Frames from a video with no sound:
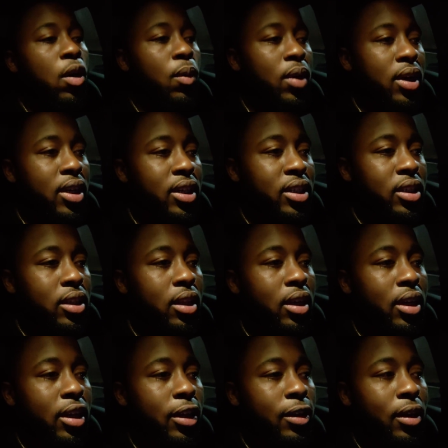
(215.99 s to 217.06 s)
was
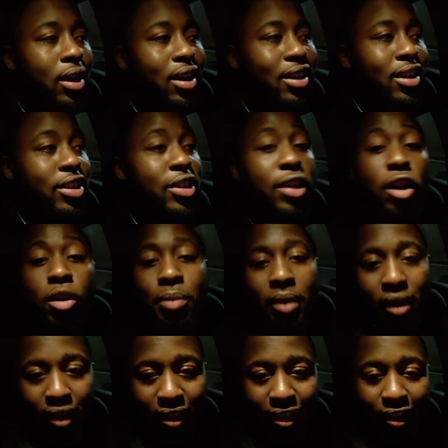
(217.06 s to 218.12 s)
the
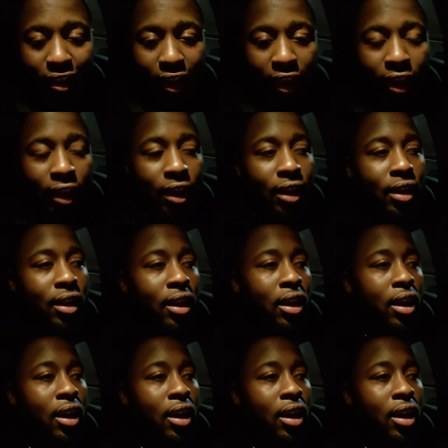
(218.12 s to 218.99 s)
discernment and